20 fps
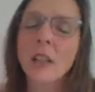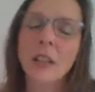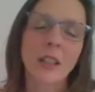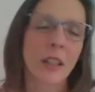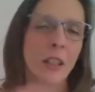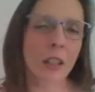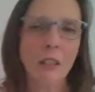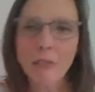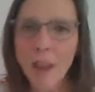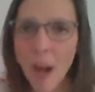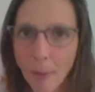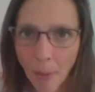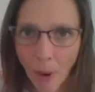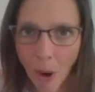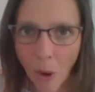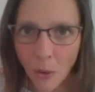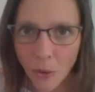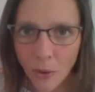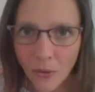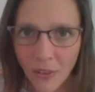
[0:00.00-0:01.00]
You can grab
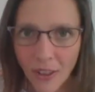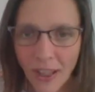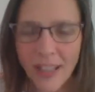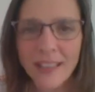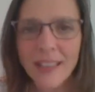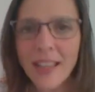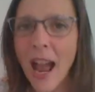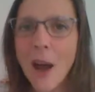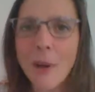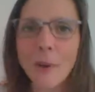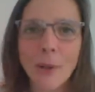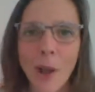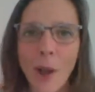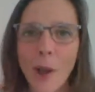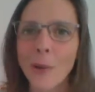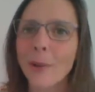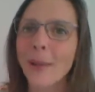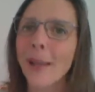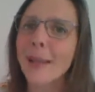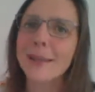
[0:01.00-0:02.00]
hold of it,
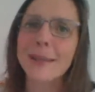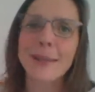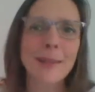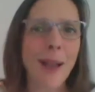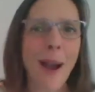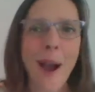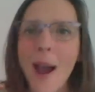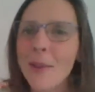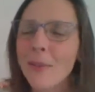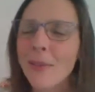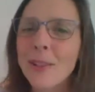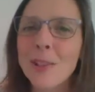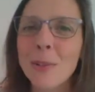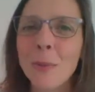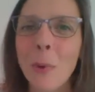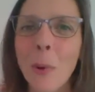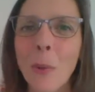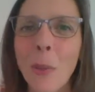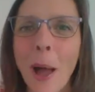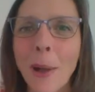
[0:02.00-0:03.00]
download it, dive
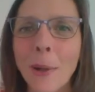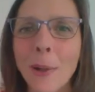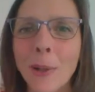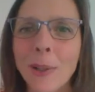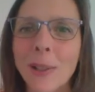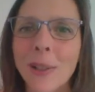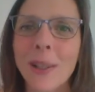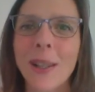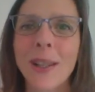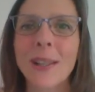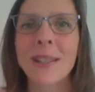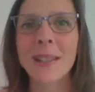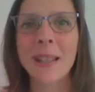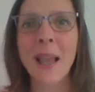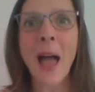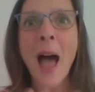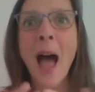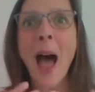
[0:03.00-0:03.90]
into all that goodness,